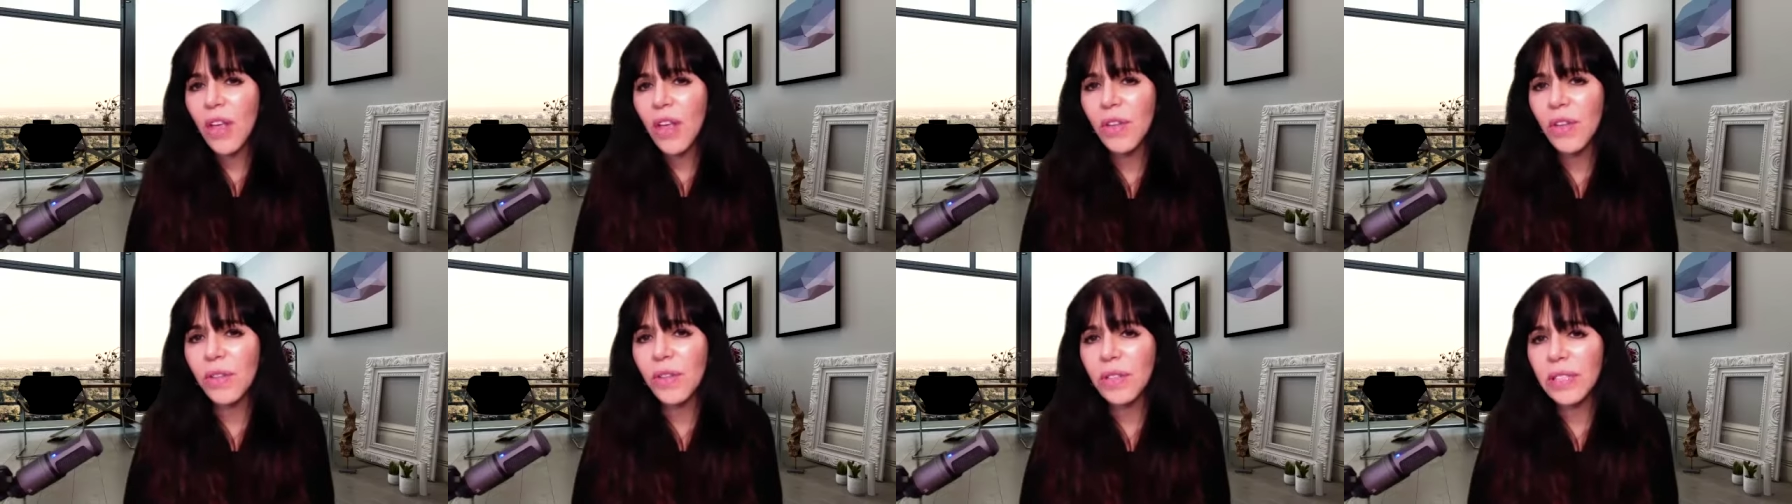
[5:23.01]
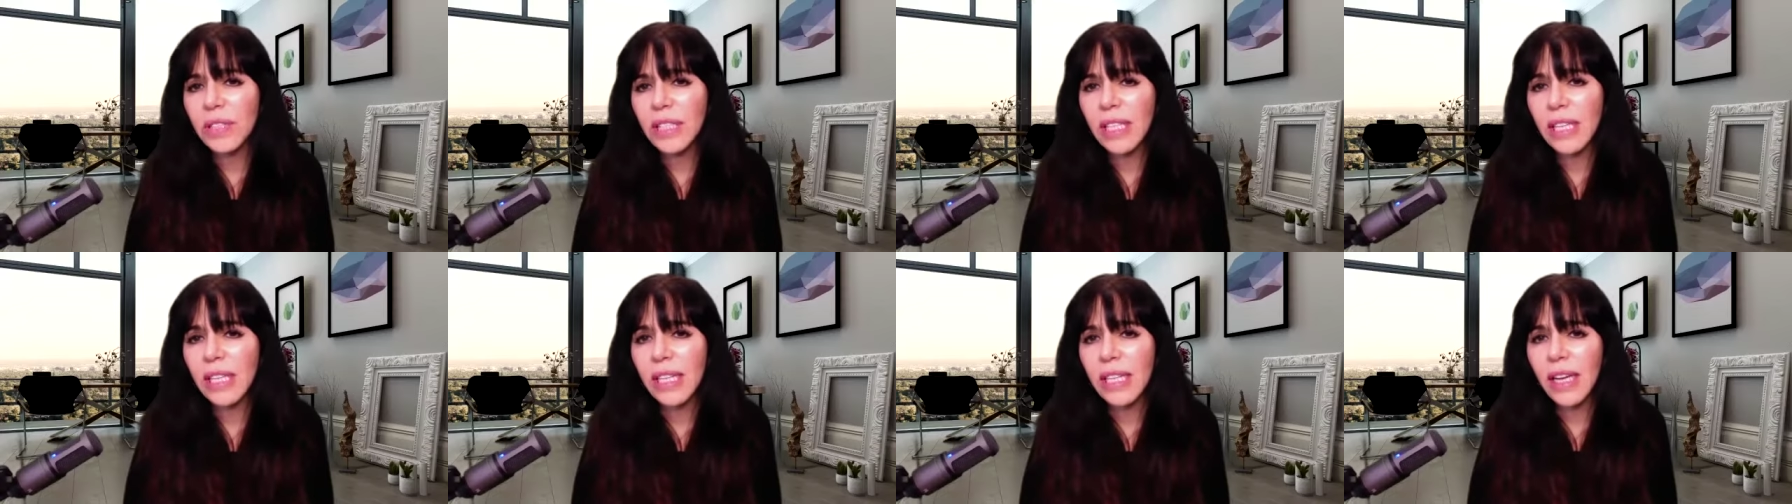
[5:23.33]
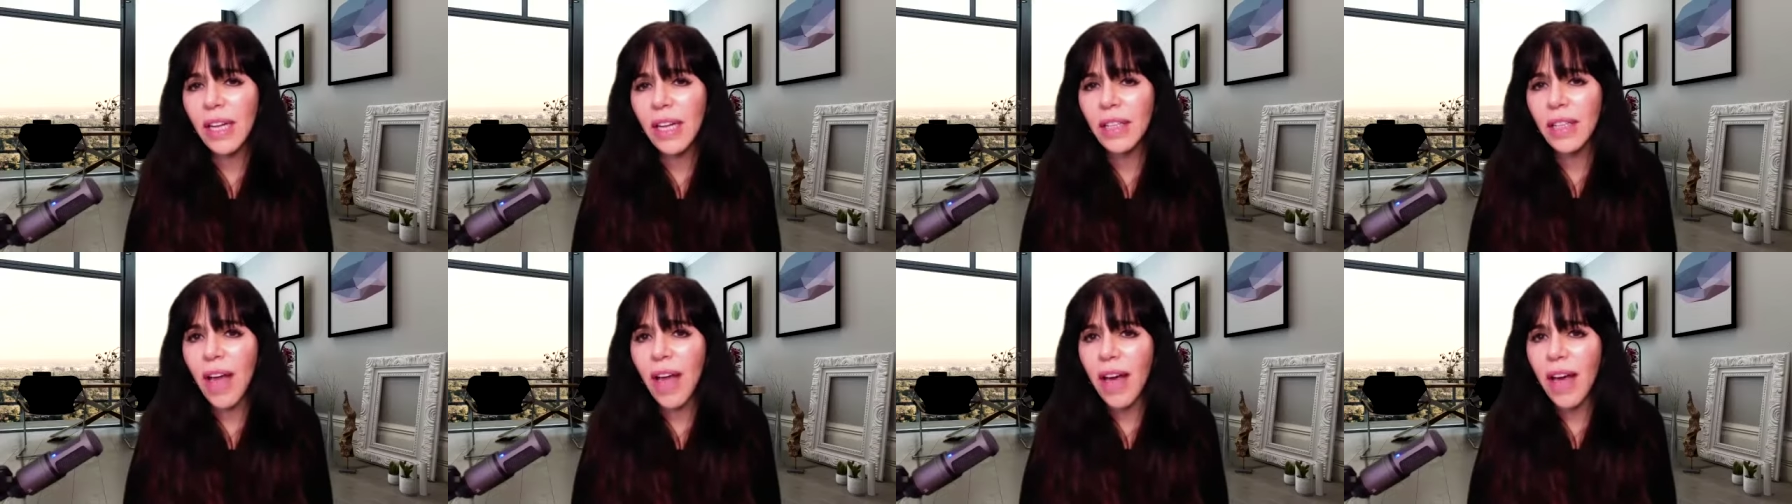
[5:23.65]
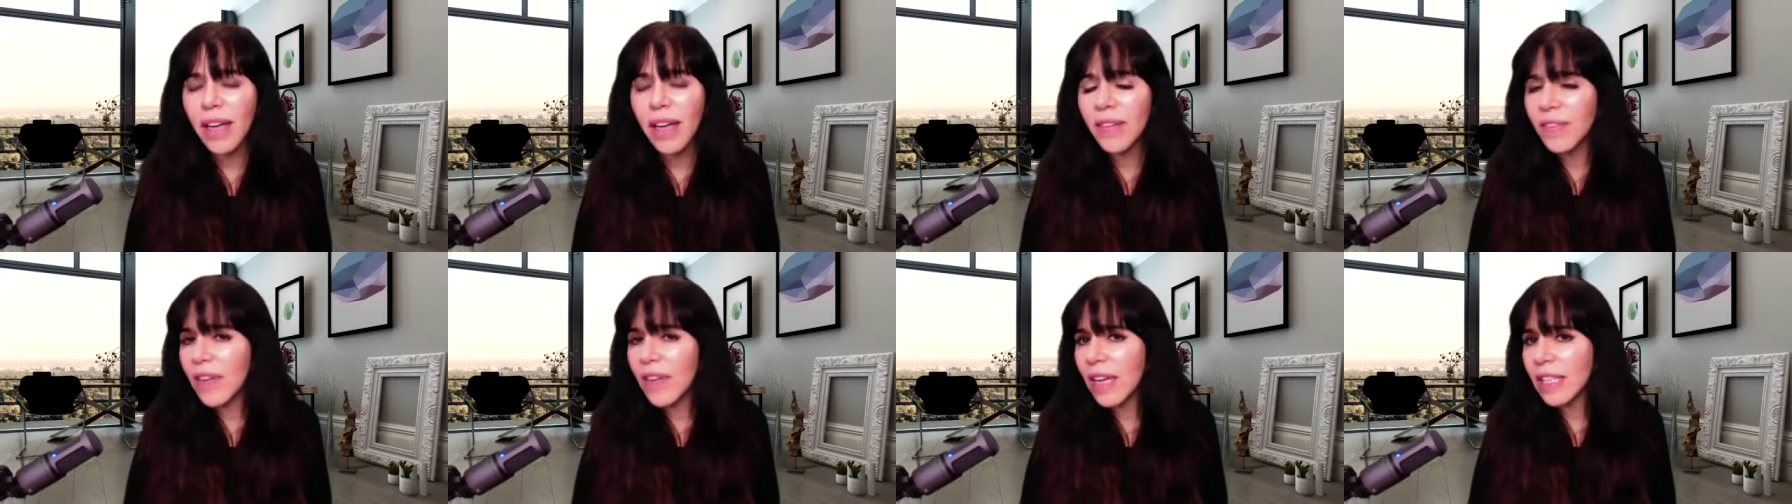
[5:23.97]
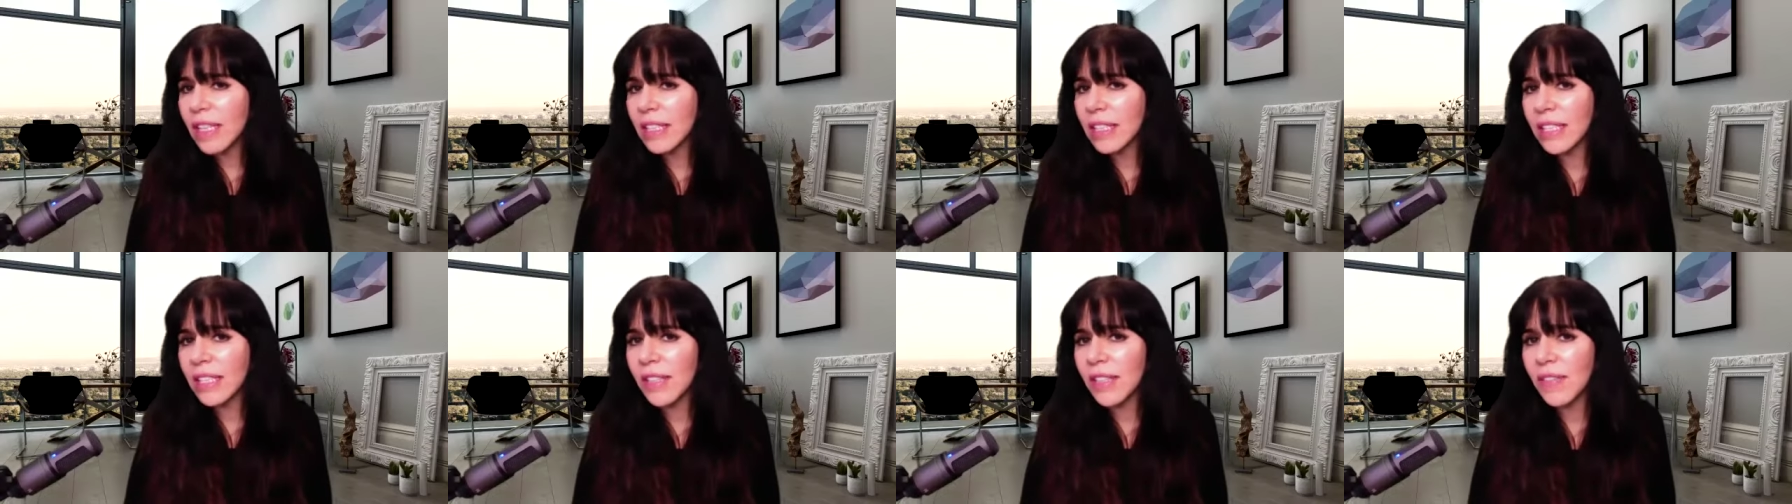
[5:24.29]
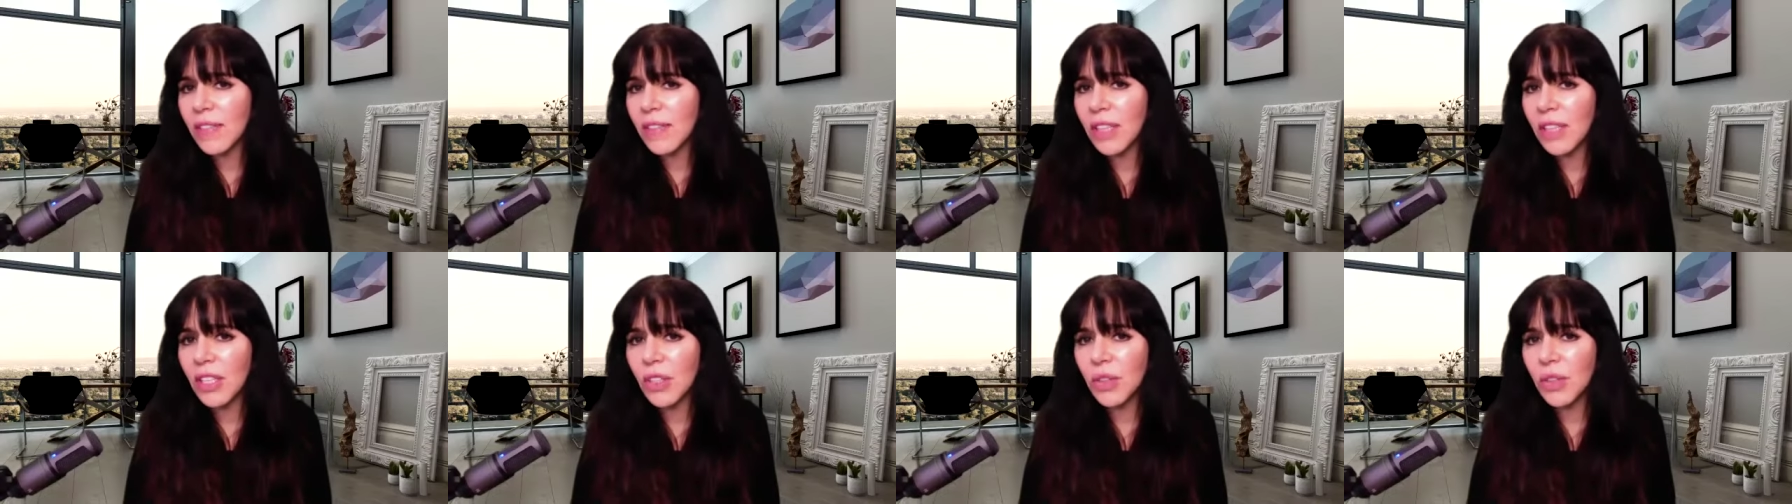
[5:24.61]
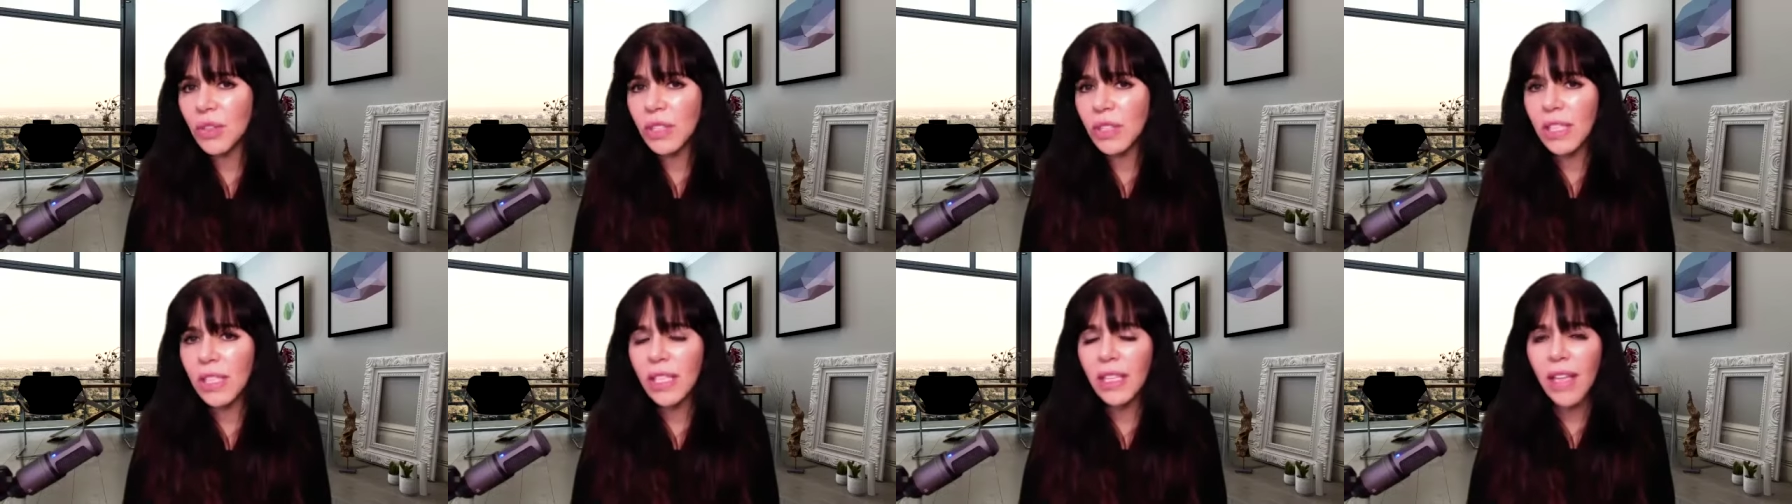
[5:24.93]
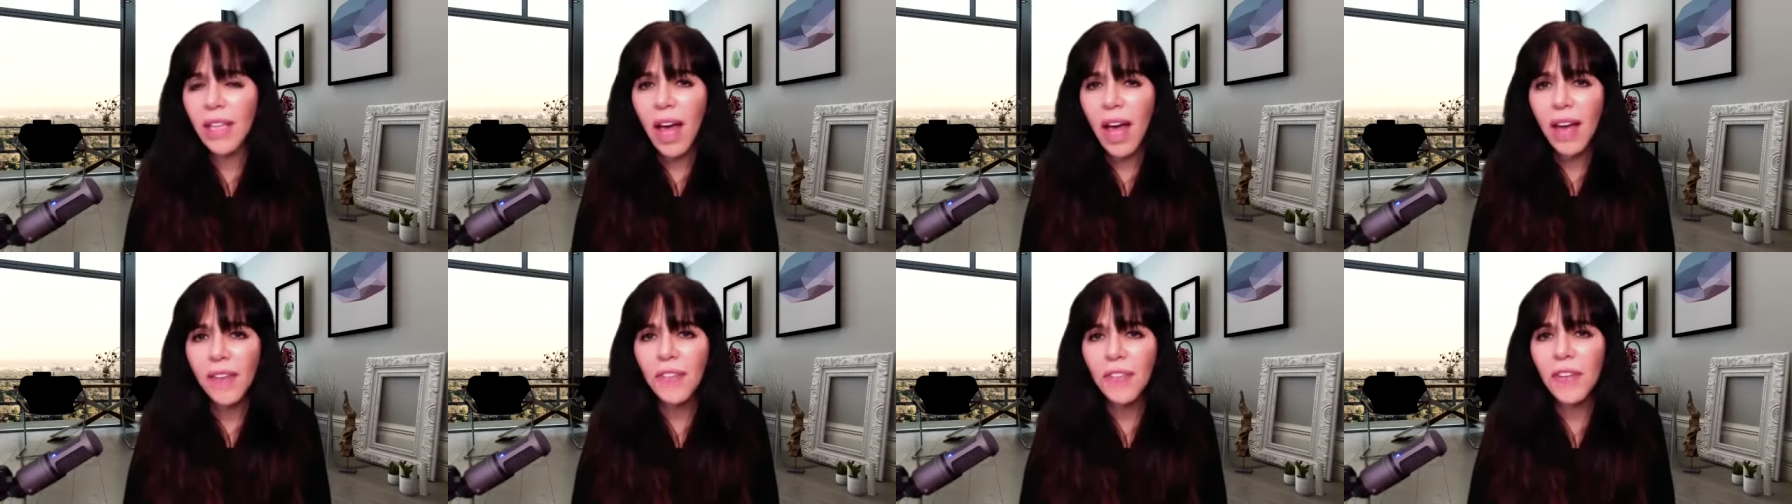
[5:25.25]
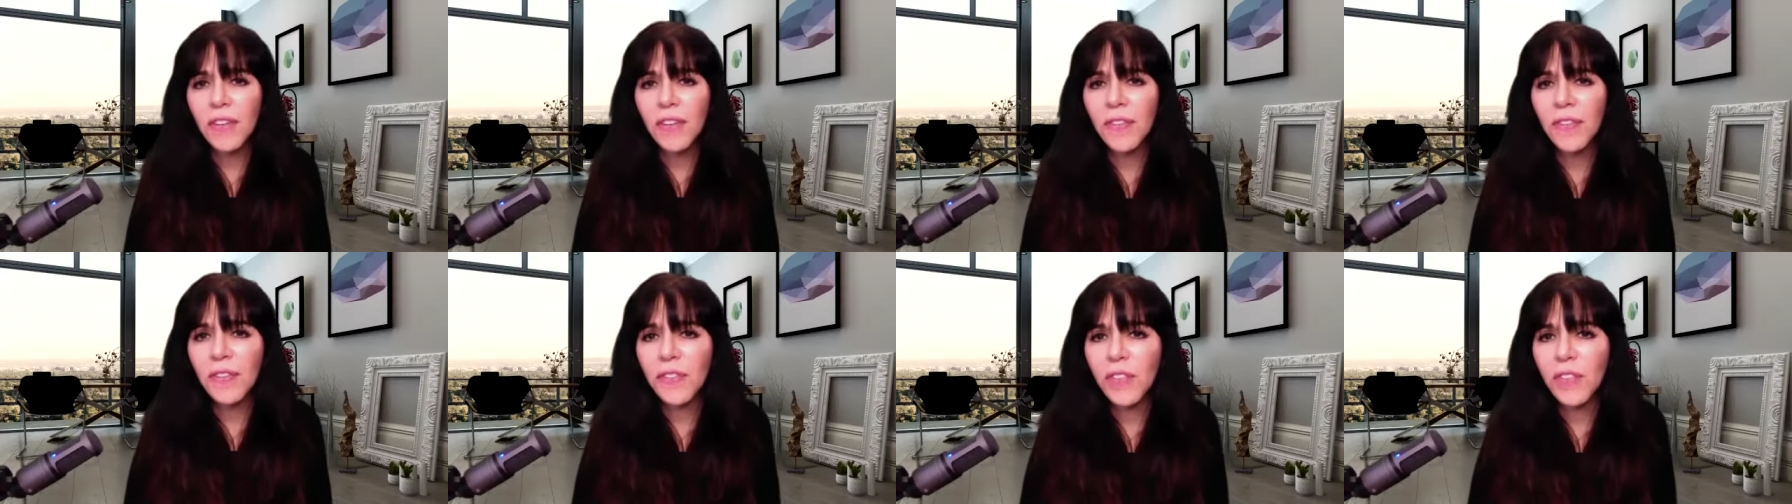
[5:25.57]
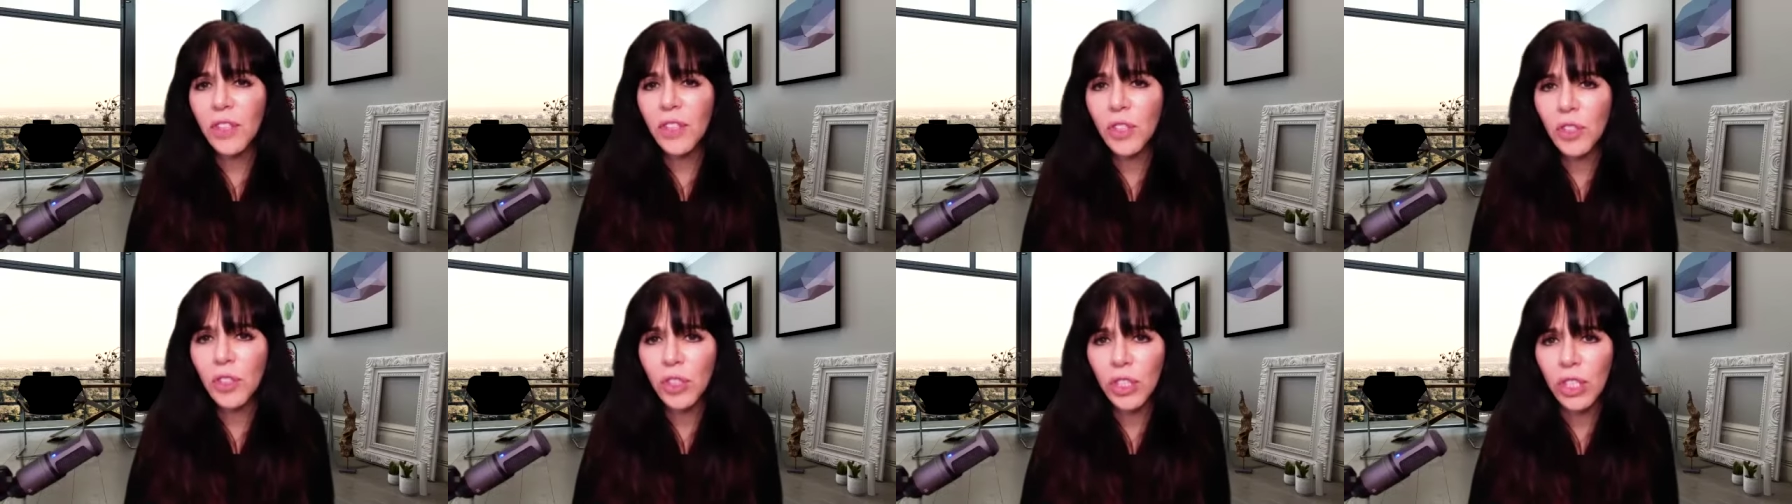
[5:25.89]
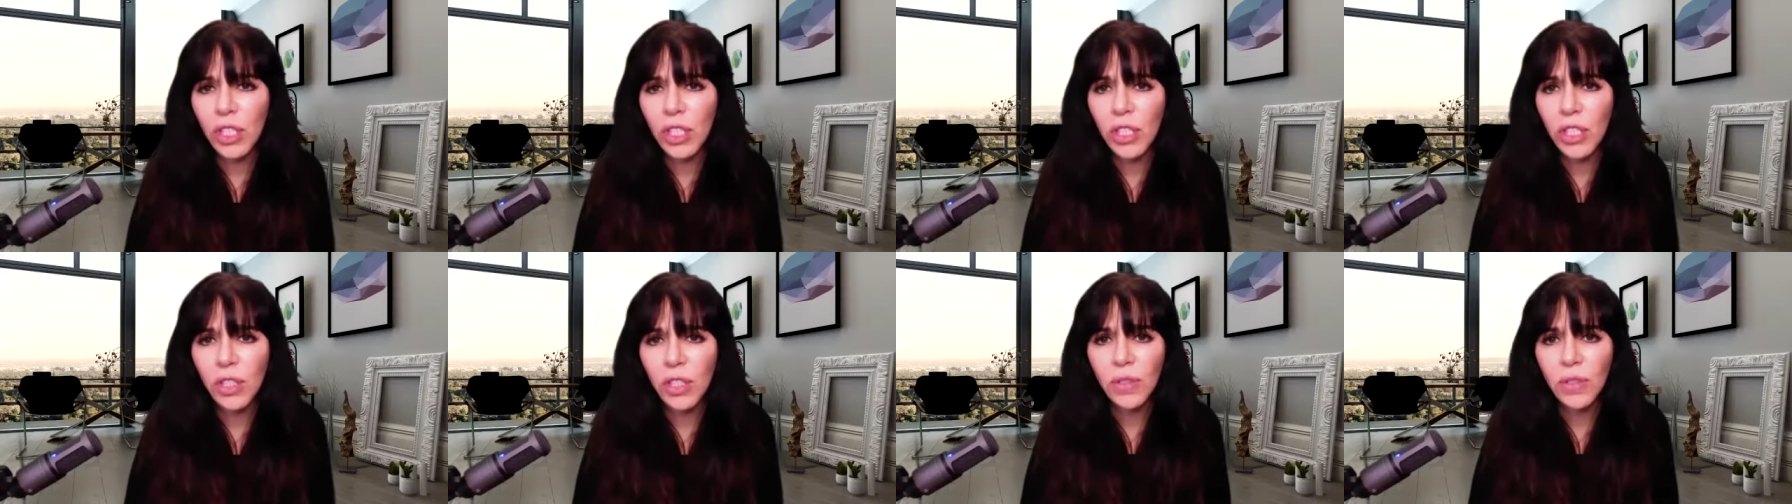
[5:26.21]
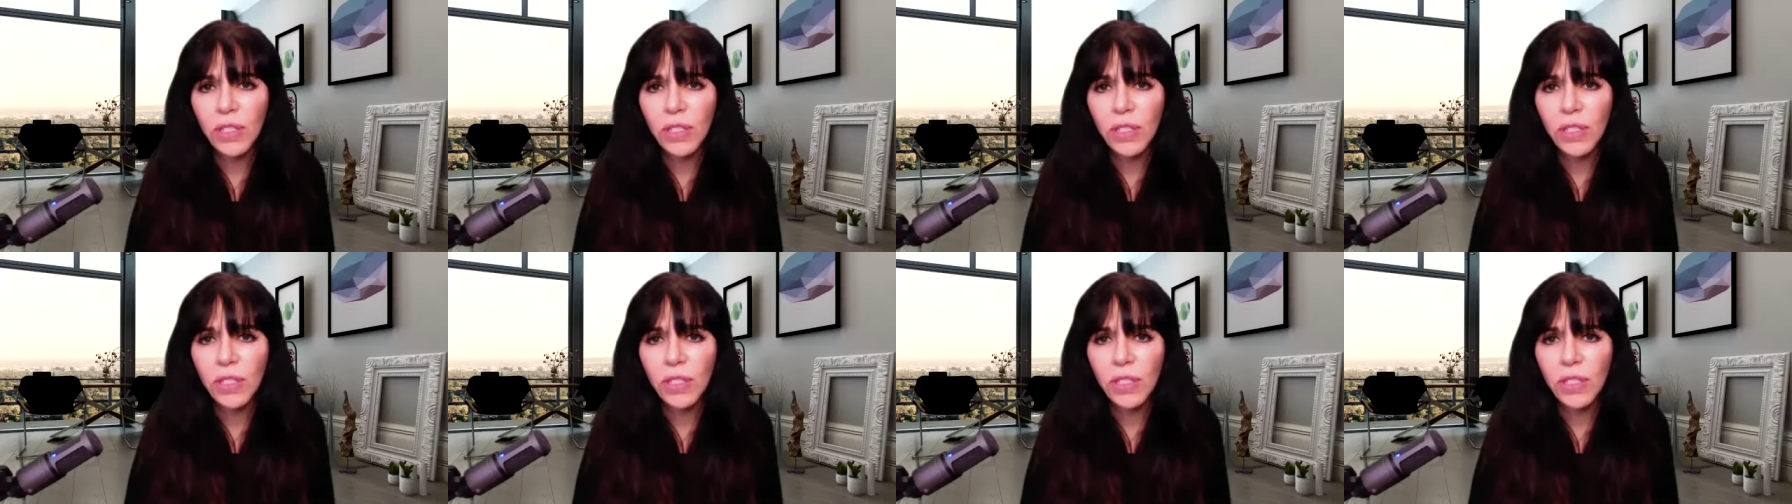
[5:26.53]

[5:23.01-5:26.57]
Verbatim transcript: You see a lot of negativity. You see a lot of confusion.